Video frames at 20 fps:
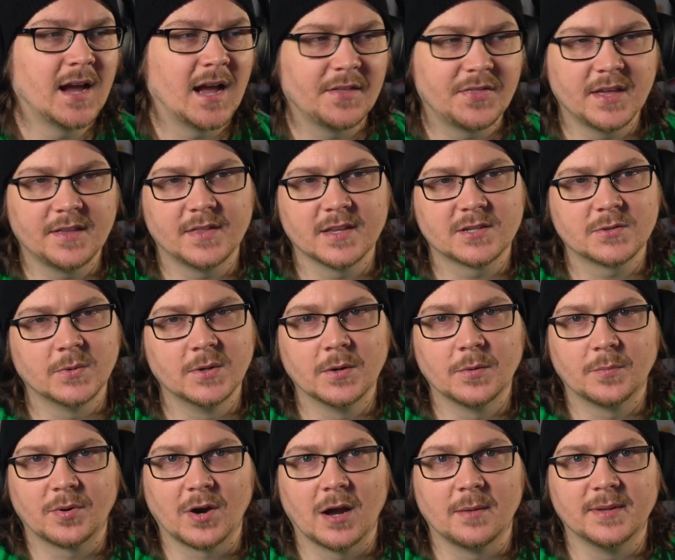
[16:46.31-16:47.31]
I think this one
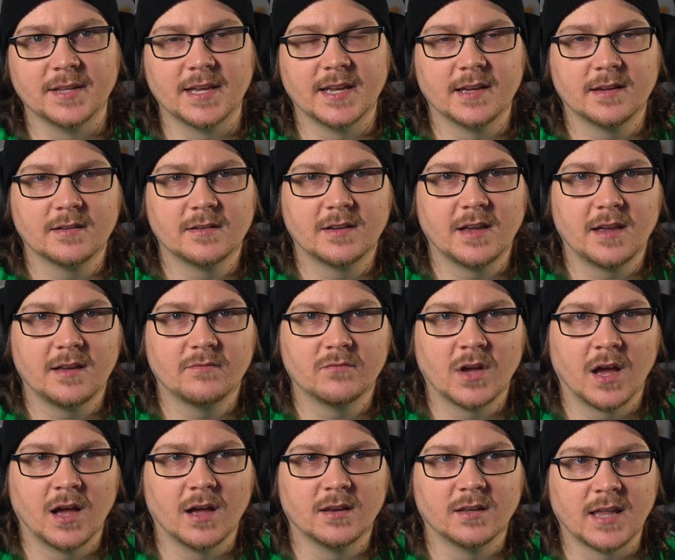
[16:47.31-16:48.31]
will probably
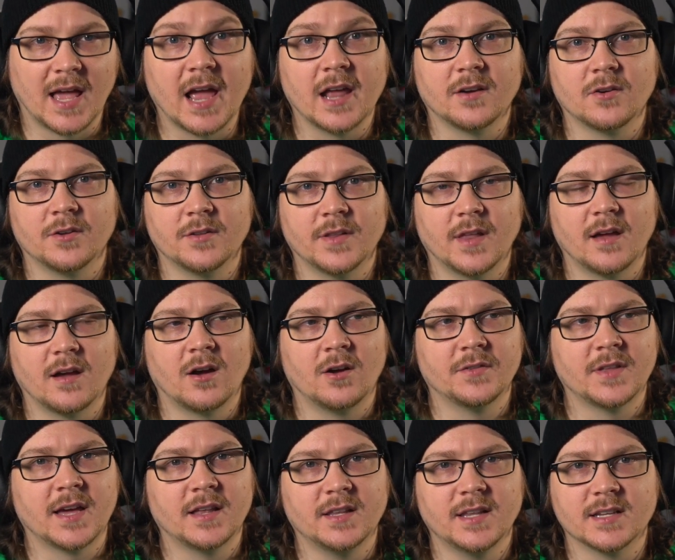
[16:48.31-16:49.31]
uh, land on the, on
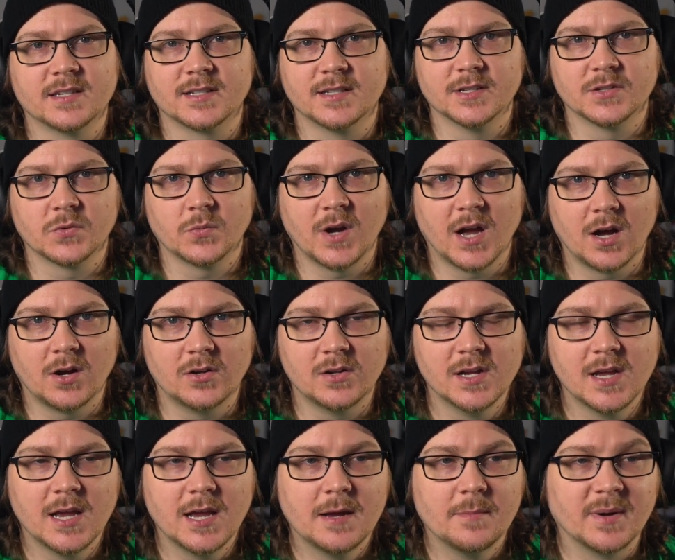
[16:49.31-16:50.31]
that list as well.
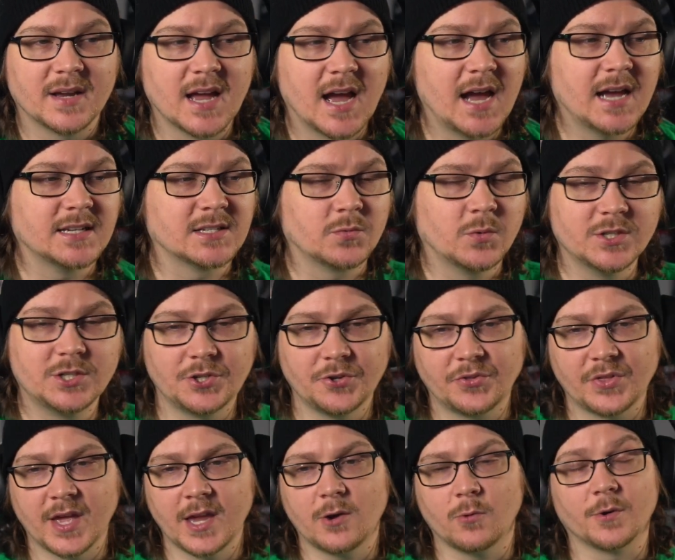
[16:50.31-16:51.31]
But guys, what'd you
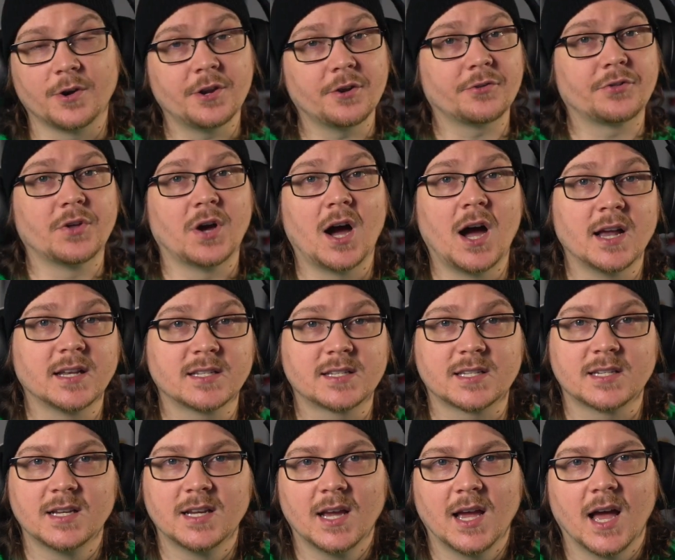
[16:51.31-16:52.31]
think? What are your
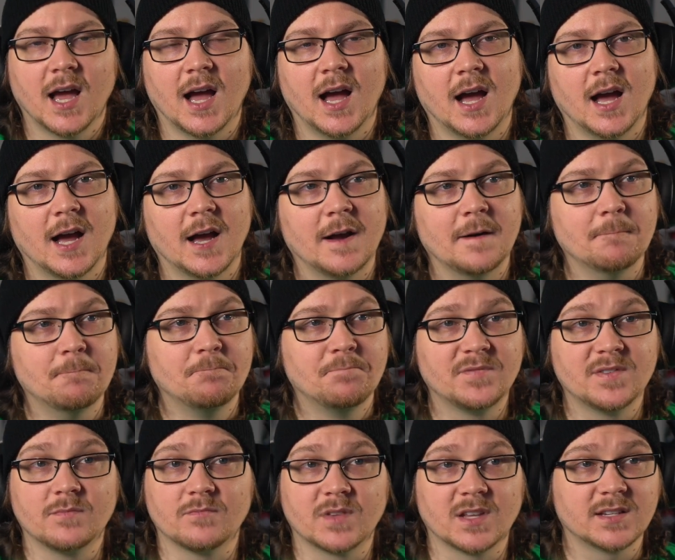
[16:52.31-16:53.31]
thoughts? Um,
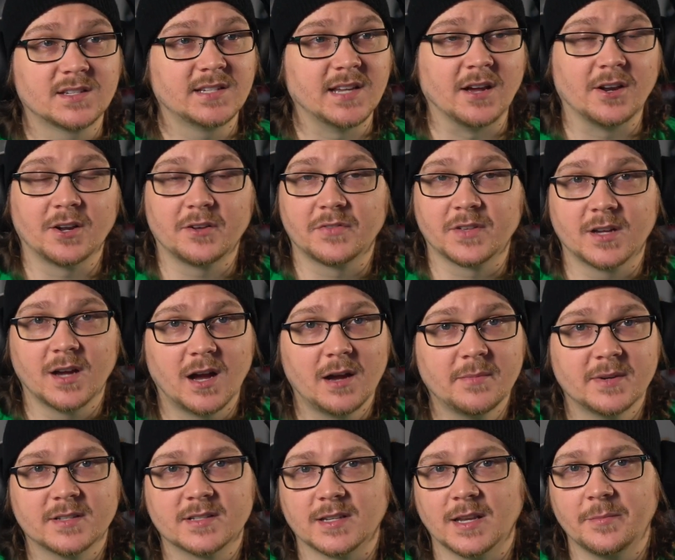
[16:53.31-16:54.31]
sound off the
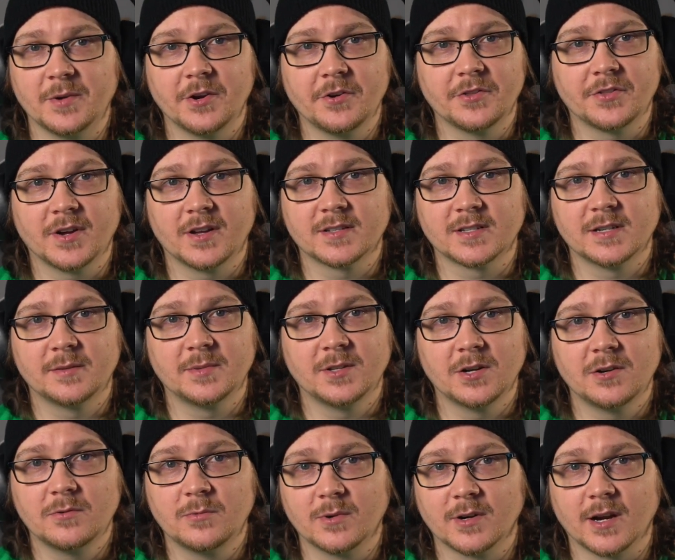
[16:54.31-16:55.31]
comments. Let me know your thoughts down
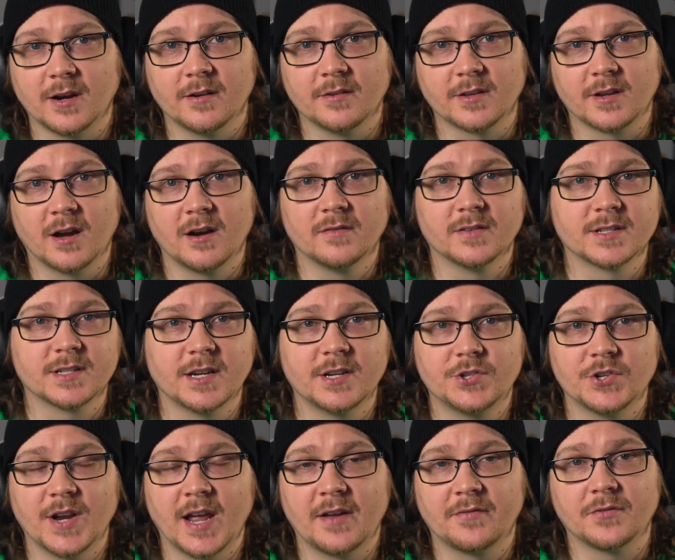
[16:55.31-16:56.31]
below. We'll carry on the
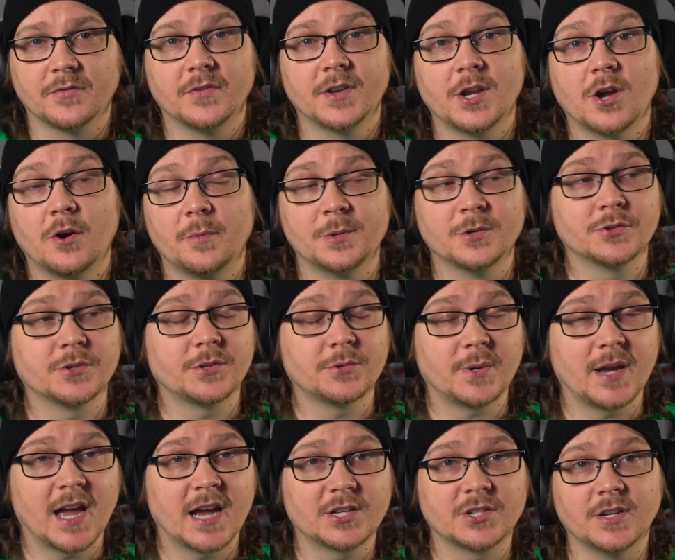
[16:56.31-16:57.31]
conversation after the video. Hope you enjoyed the
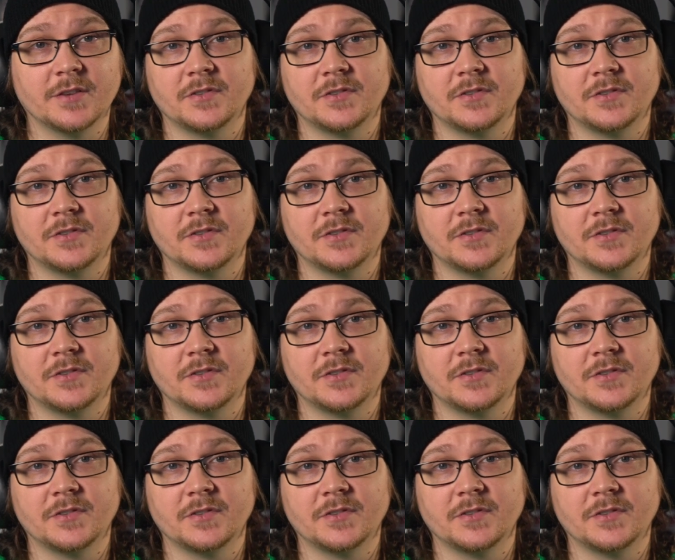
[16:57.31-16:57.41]
reaction.